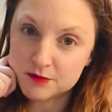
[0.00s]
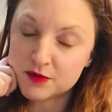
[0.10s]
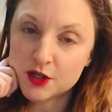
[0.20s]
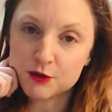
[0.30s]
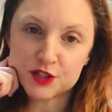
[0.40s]

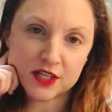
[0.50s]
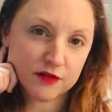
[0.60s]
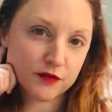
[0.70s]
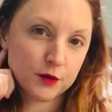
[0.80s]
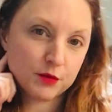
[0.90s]
coaching and
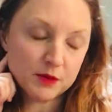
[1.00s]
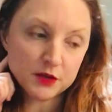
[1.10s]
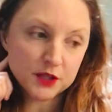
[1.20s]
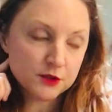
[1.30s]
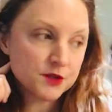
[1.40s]
food
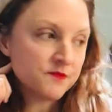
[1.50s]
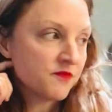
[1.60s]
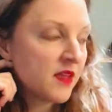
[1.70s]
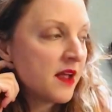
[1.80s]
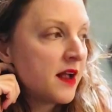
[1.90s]
people use.
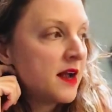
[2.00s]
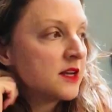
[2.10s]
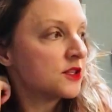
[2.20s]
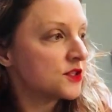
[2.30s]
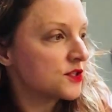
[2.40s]

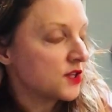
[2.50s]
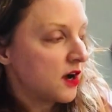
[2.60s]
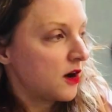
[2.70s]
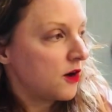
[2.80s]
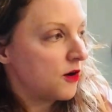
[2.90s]

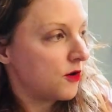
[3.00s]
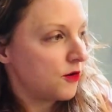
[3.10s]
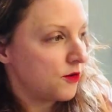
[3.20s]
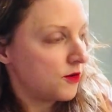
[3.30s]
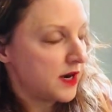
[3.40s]

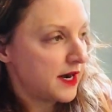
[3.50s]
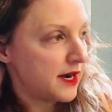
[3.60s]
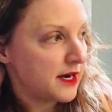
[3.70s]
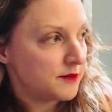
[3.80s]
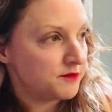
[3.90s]
So
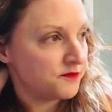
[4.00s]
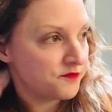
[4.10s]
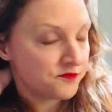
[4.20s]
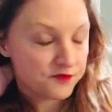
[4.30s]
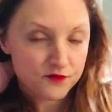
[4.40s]

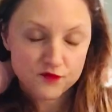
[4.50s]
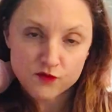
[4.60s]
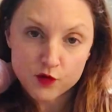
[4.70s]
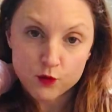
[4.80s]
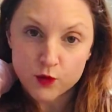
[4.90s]

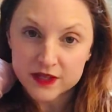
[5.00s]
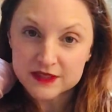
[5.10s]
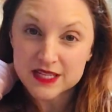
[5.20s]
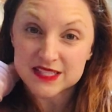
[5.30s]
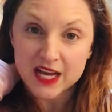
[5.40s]

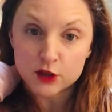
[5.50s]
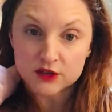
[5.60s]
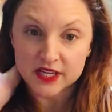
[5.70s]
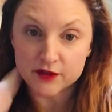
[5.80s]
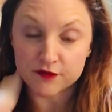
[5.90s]
what does that look
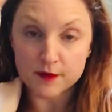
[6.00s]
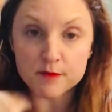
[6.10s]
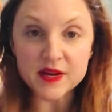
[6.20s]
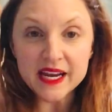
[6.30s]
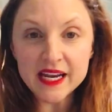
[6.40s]
like for
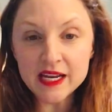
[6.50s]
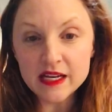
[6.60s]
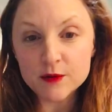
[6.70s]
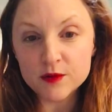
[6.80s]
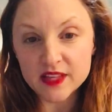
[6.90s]

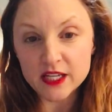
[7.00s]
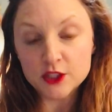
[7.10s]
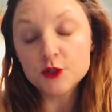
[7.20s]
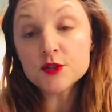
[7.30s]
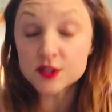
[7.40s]
me? What that
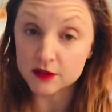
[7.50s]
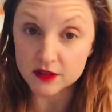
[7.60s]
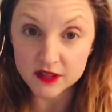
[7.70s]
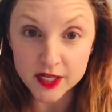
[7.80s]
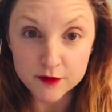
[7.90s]
used to
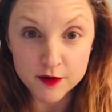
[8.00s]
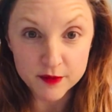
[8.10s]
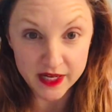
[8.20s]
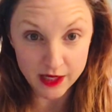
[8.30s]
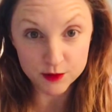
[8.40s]
look like for
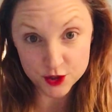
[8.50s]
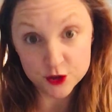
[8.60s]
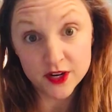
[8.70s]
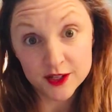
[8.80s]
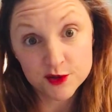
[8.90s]
me was
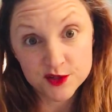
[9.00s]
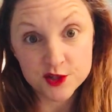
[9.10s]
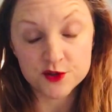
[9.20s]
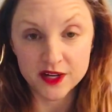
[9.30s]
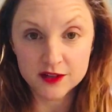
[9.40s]
trying to
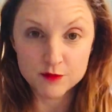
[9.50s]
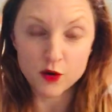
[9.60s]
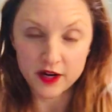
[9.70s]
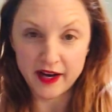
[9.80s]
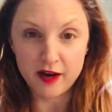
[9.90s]
restrict a
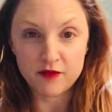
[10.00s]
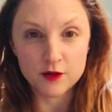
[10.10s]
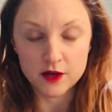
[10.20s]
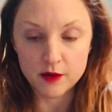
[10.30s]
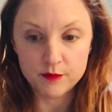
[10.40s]
morning
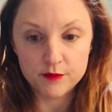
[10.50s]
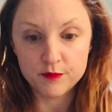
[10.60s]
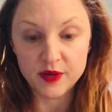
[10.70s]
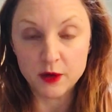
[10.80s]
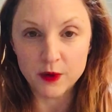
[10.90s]
after a
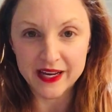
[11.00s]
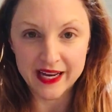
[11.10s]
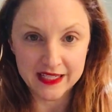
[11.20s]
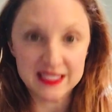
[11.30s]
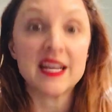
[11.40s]
big
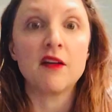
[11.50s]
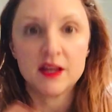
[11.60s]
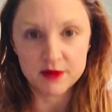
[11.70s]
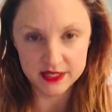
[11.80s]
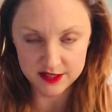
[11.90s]
weekend and
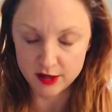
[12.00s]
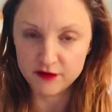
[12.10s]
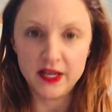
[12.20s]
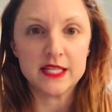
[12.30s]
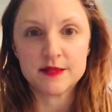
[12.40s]
telling
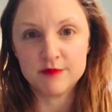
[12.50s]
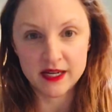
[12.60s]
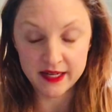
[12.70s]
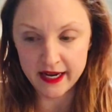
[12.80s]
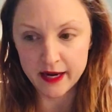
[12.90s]
myself, yes,
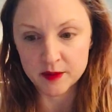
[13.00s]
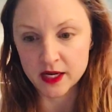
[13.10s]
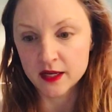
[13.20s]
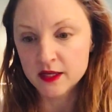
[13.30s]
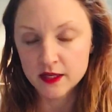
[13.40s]
Monday I'm
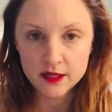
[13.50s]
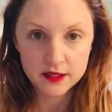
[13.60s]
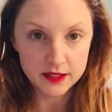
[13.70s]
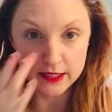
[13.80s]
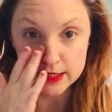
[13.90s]
going to
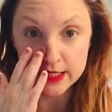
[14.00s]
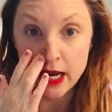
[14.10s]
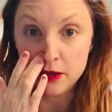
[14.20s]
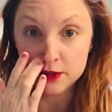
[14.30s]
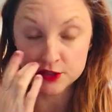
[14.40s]
eat
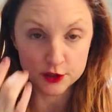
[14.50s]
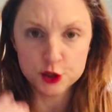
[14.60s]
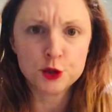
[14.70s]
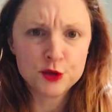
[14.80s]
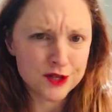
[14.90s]
salads or
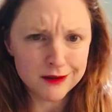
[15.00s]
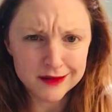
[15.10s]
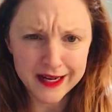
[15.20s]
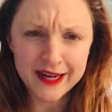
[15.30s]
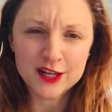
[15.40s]
juice all
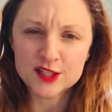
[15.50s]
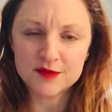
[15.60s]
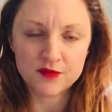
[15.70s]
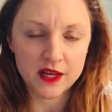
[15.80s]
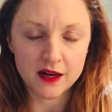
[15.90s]
day or
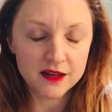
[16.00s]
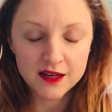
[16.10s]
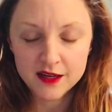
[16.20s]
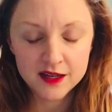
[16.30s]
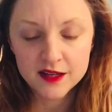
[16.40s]
something.
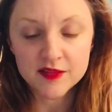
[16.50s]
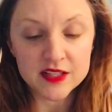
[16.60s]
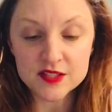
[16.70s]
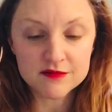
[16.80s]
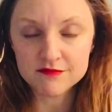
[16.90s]

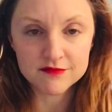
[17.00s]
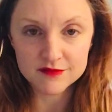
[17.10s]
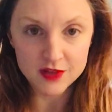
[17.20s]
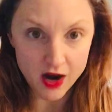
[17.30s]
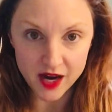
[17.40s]
That's
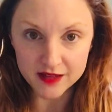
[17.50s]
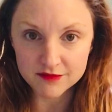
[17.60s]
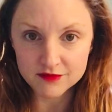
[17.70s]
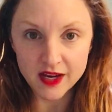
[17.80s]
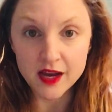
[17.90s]
not
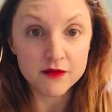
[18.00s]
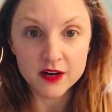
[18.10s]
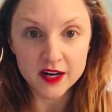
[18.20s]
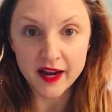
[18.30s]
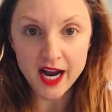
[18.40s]
ever
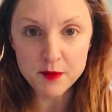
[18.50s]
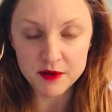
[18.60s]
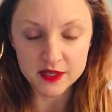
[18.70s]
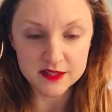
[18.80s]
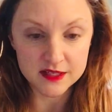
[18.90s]
going to
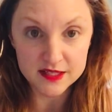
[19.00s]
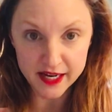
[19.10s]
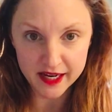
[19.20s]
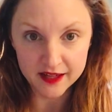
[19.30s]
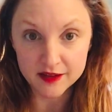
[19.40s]
happen because the
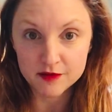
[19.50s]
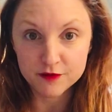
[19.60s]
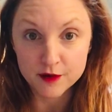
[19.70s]
second the